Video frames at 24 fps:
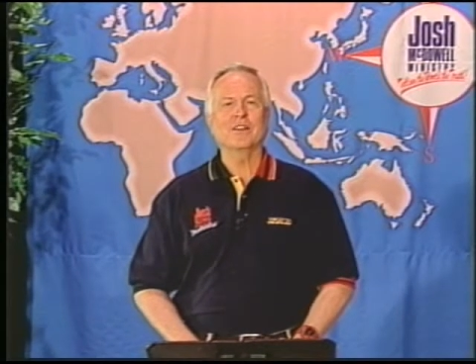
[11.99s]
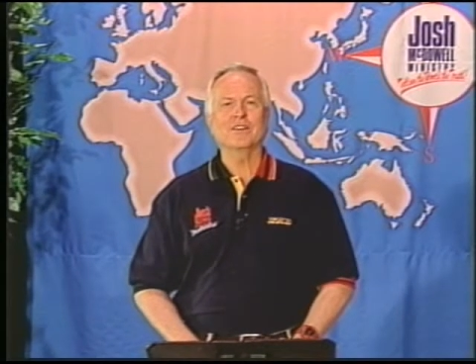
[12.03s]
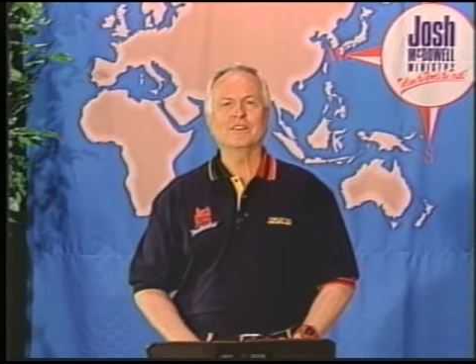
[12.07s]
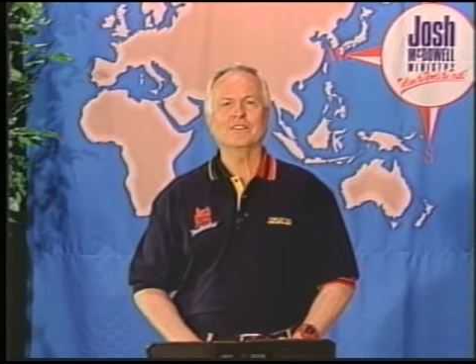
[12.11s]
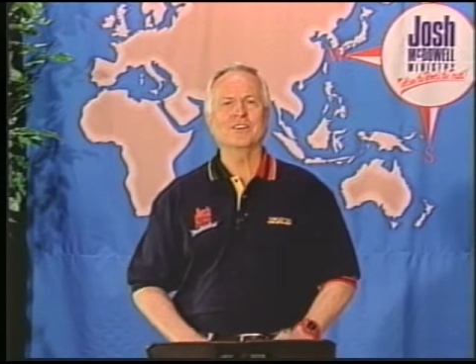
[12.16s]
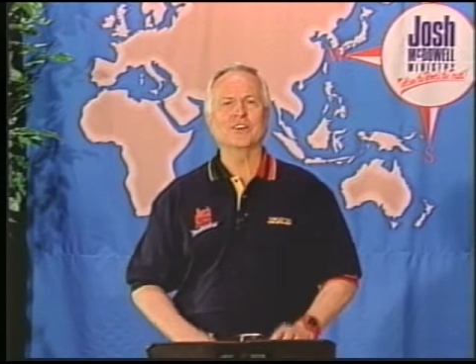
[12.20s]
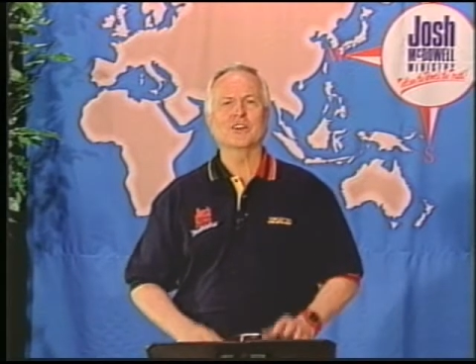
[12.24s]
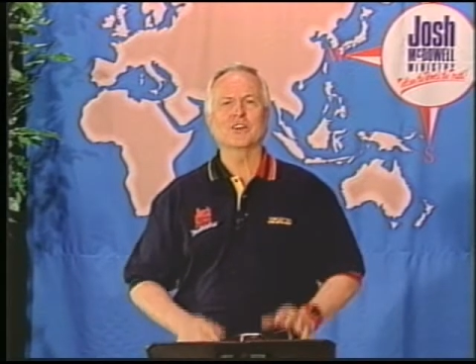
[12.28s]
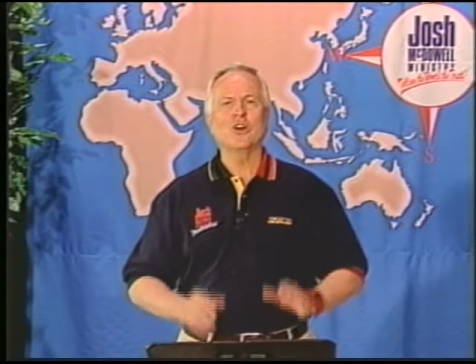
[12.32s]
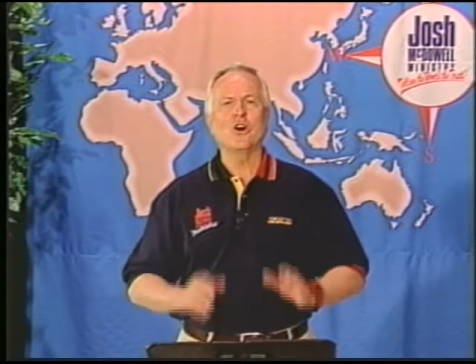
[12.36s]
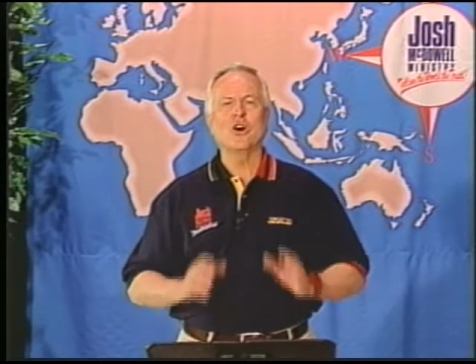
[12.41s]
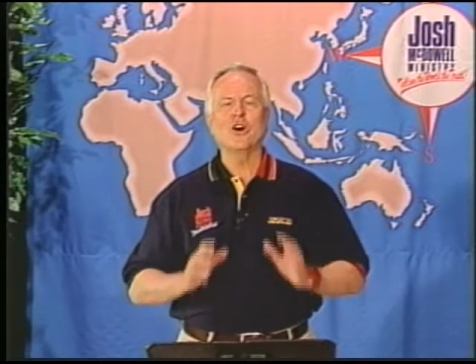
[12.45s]

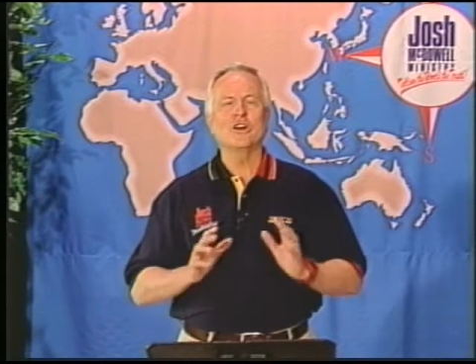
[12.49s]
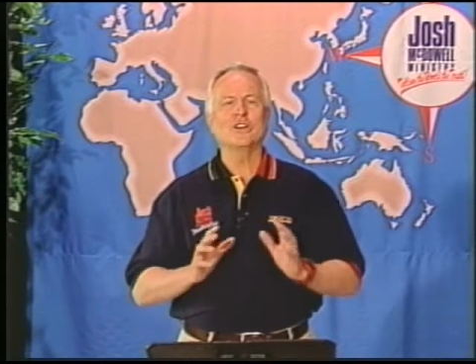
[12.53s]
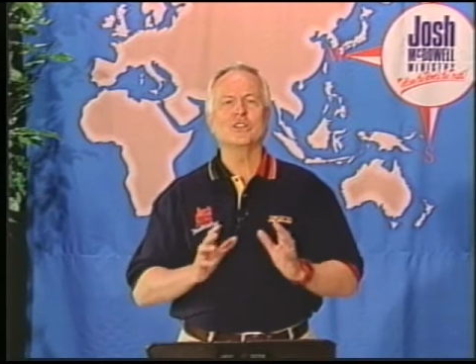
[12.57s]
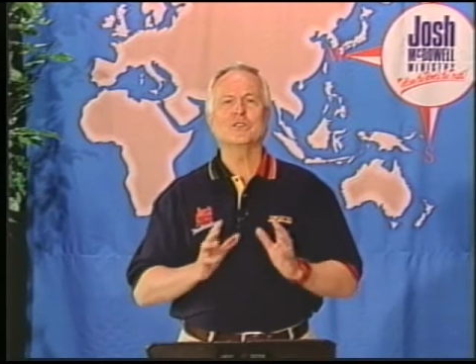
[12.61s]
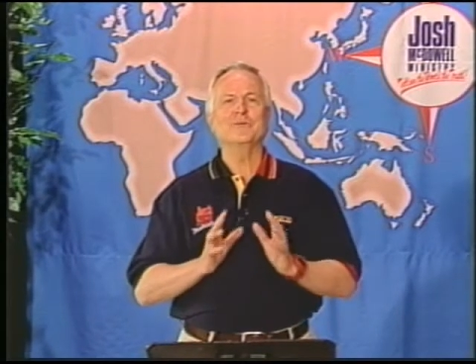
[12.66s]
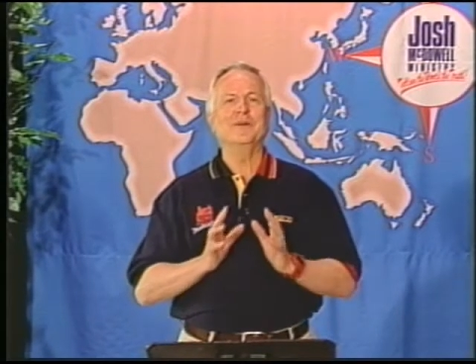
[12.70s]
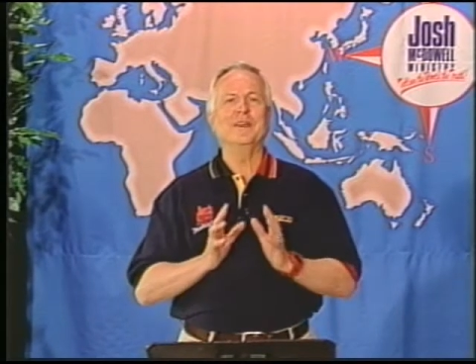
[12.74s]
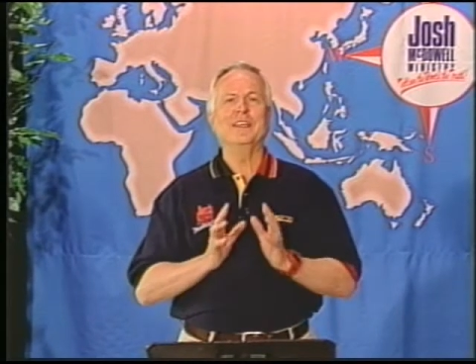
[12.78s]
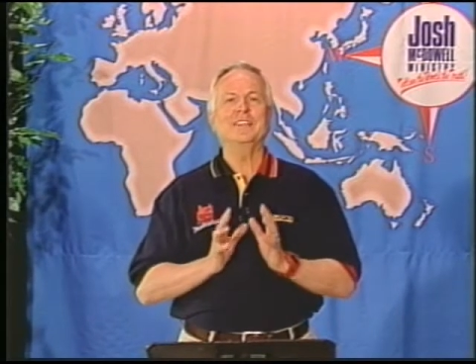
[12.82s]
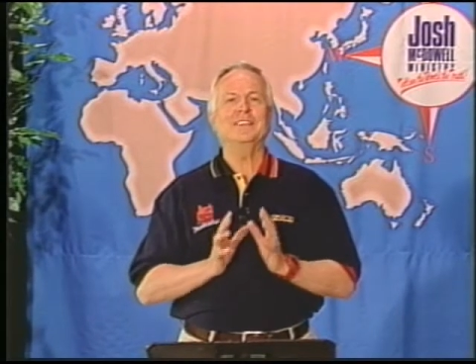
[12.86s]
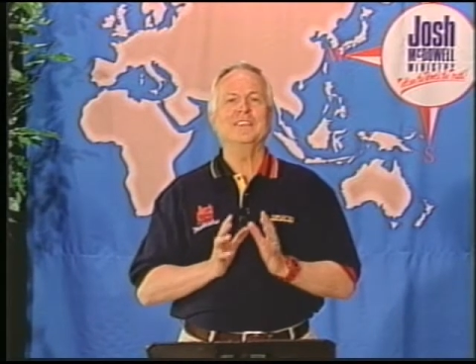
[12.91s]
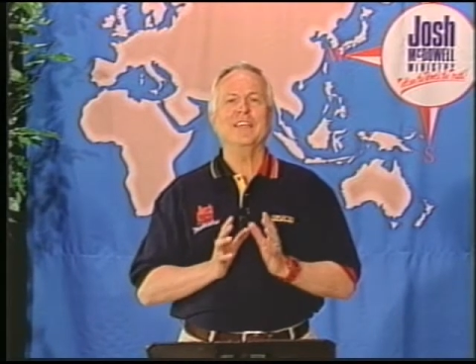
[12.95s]
to cause
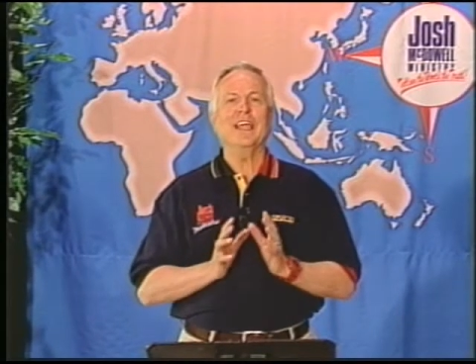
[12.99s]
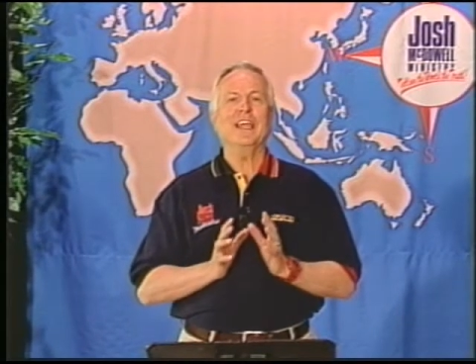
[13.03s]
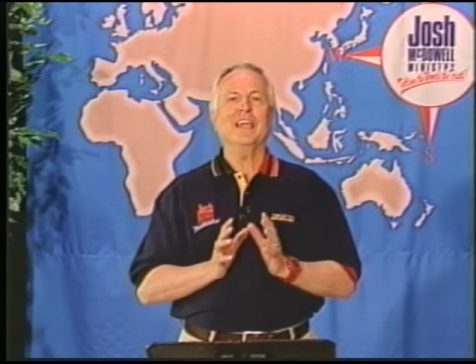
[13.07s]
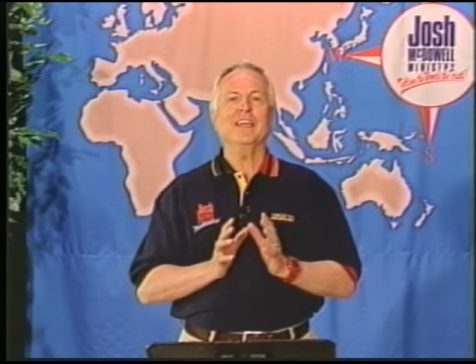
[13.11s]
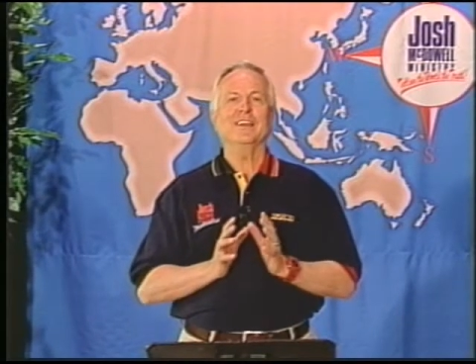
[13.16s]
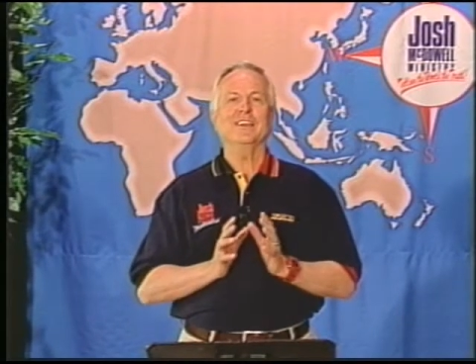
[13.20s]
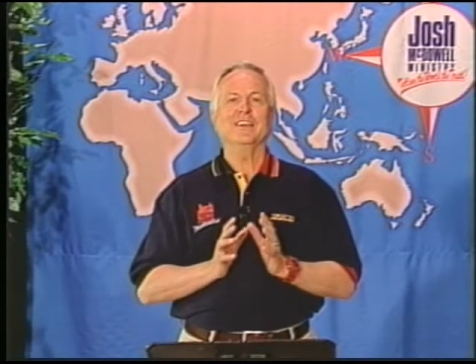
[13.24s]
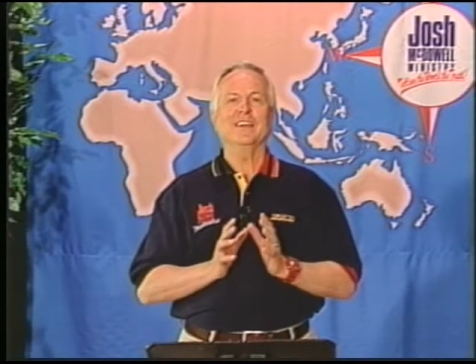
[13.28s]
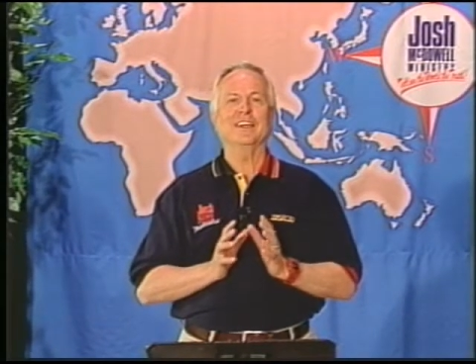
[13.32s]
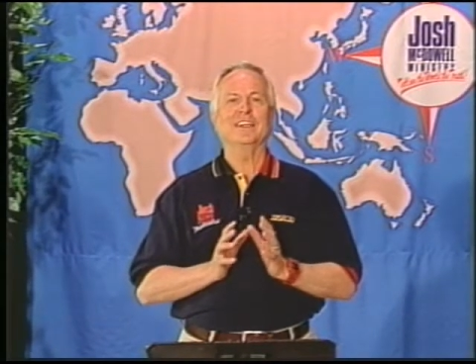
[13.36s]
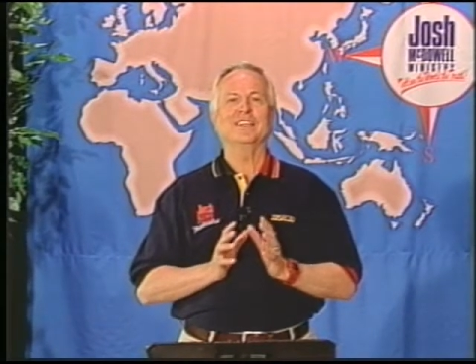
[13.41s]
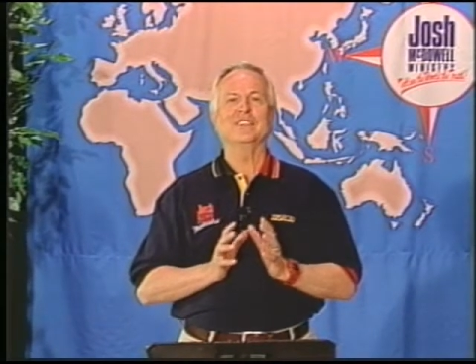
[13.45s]
me day
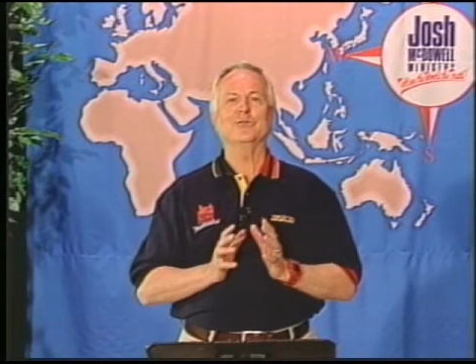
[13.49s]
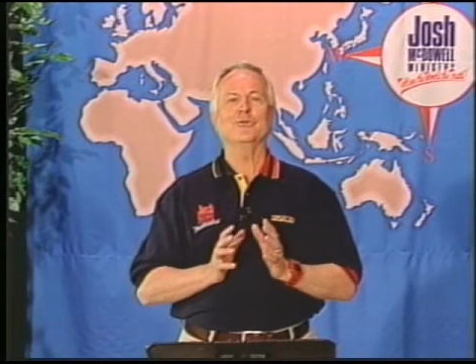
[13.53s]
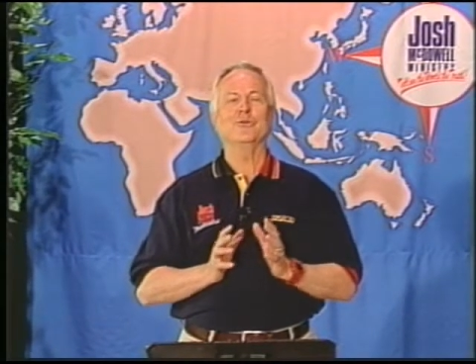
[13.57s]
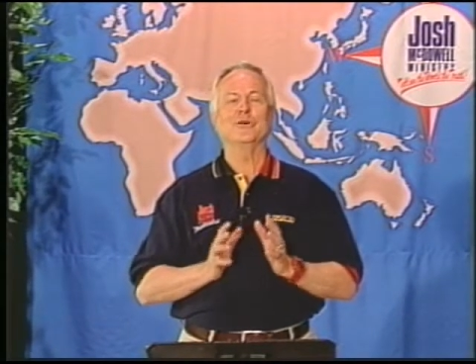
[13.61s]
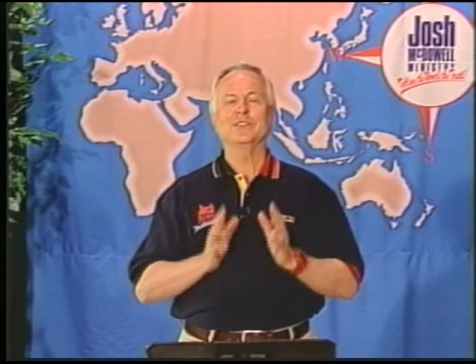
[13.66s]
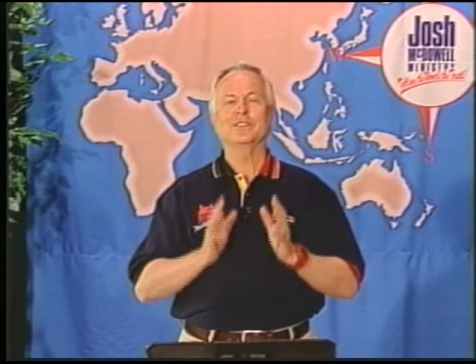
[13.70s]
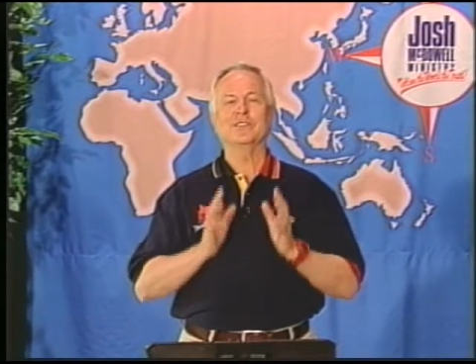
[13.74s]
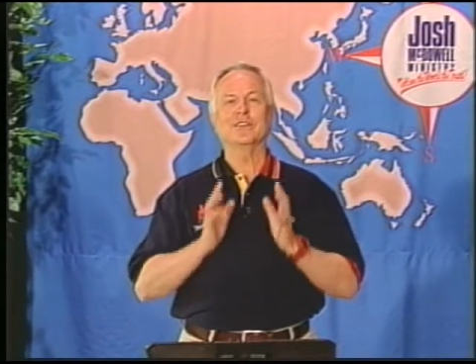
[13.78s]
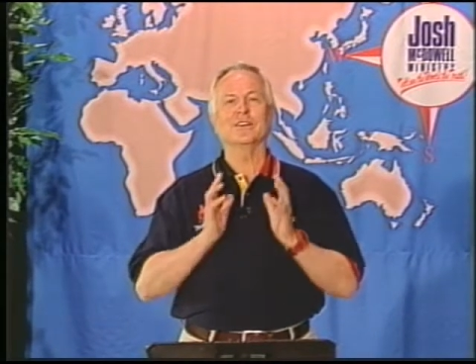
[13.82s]
and night to want